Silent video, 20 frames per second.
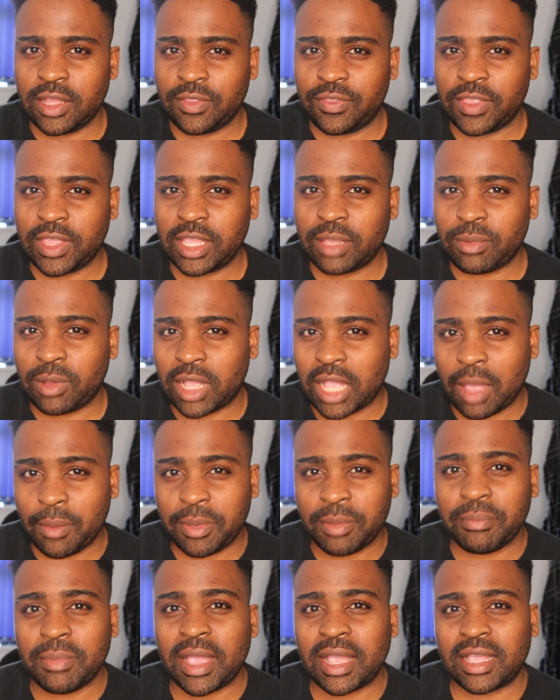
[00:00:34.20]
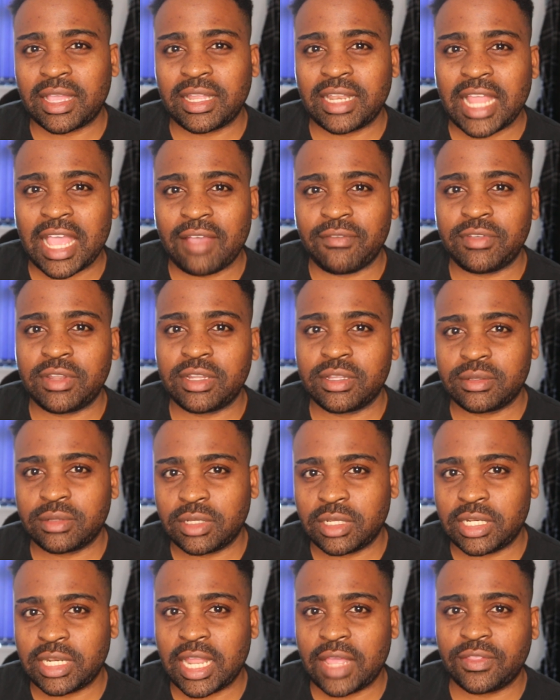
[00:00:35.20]
think about coming back and having
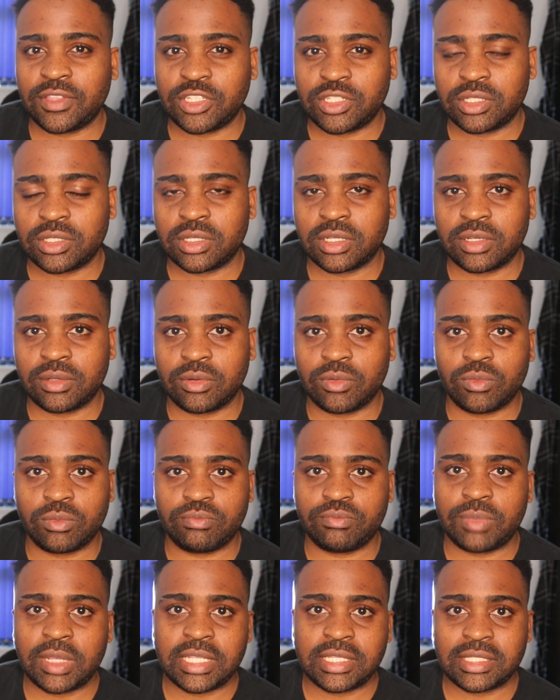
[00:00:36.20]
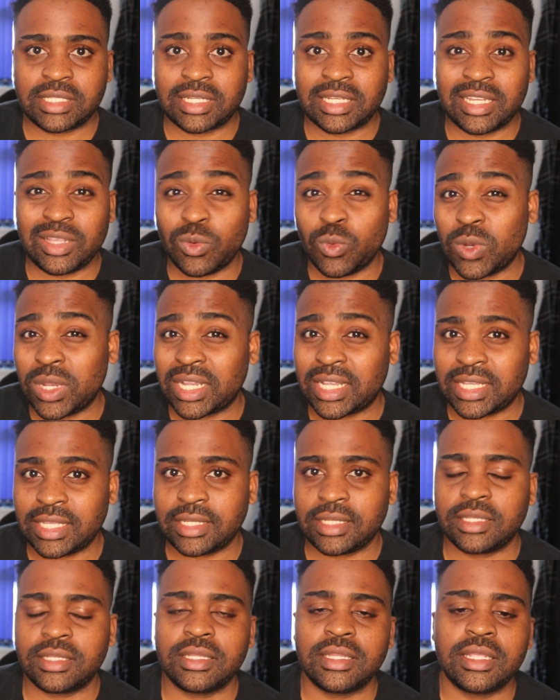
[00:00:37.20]
another basically
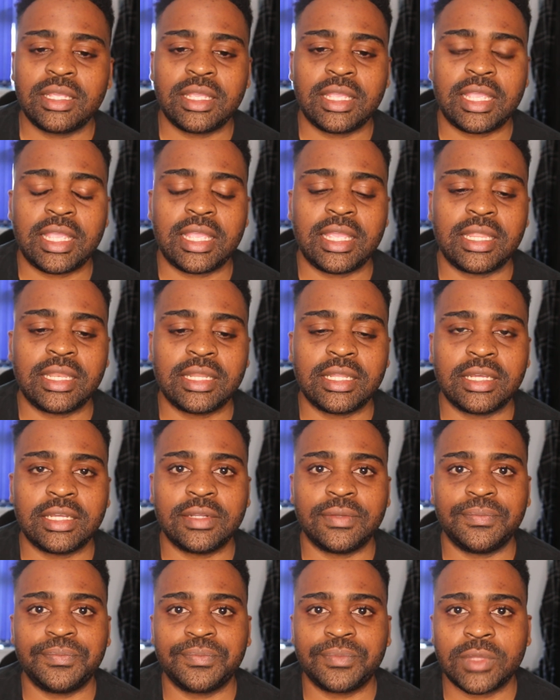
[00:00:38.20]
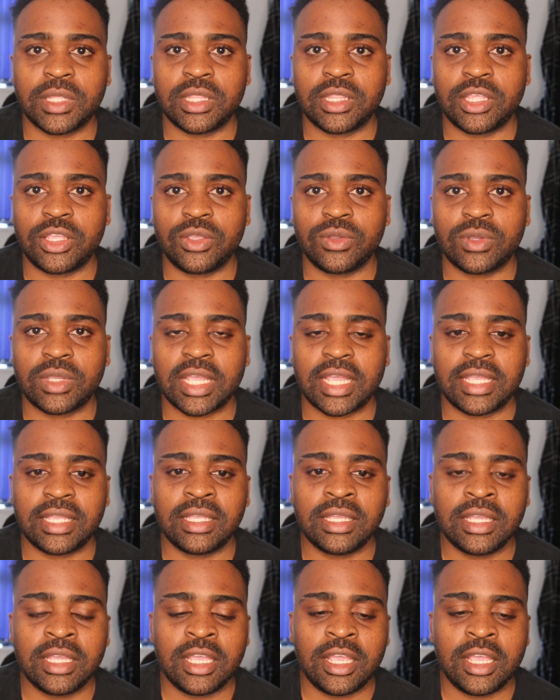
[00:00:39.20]
working in the UK.